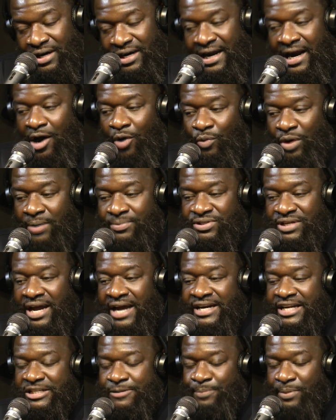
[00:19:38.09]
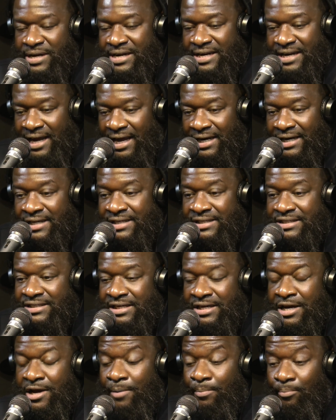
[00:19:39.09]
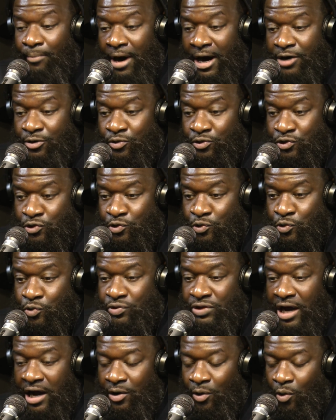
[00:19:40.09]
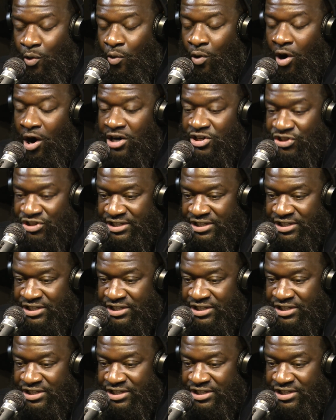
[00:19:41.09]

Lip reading: And our website is pinellasmicroschool.org.